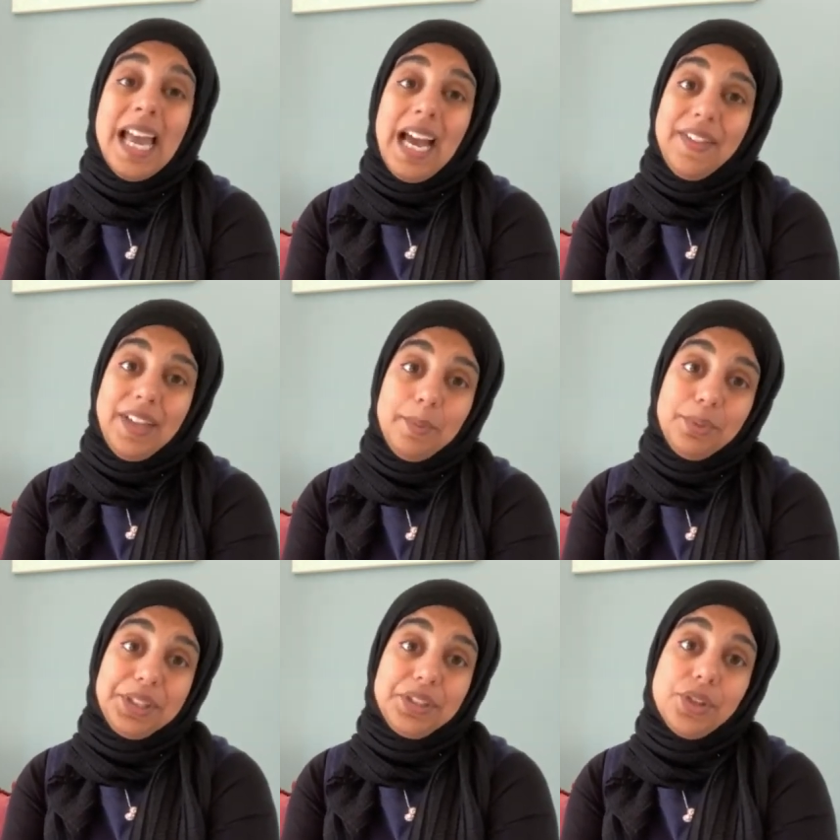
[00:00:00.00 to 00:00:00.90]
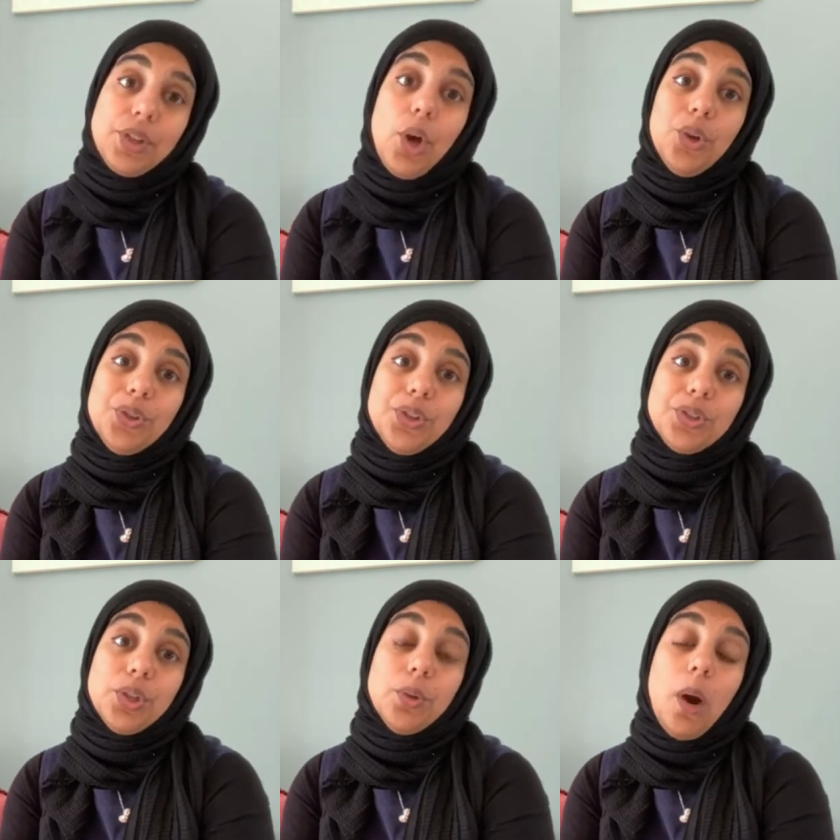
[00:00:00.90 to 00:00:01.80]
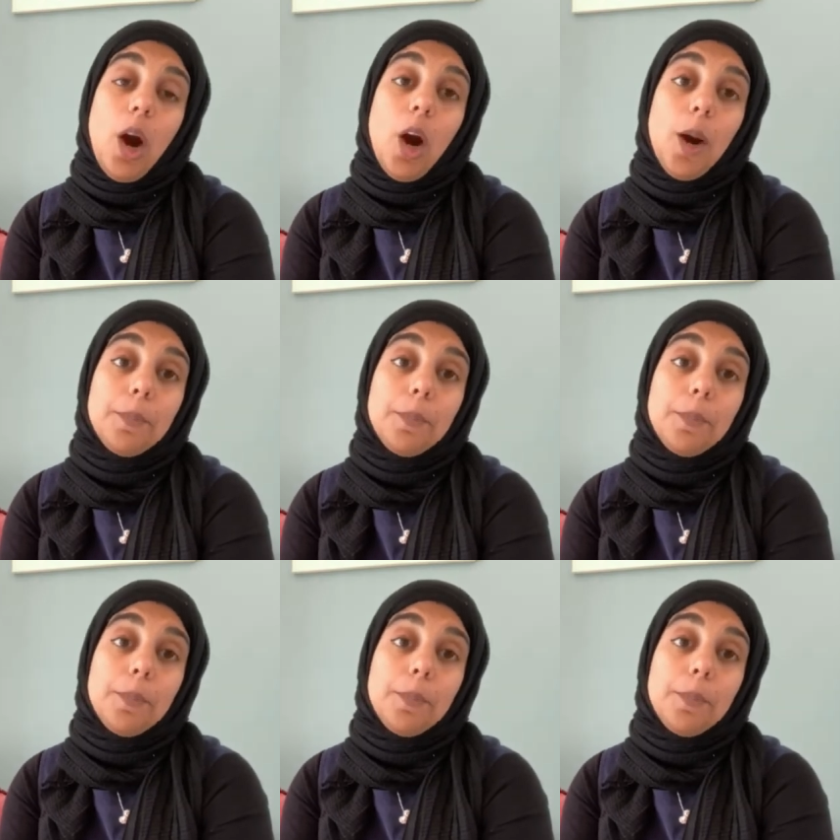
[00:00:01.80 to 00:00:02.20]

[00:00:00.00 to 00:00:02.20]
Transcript: and that brings us on to our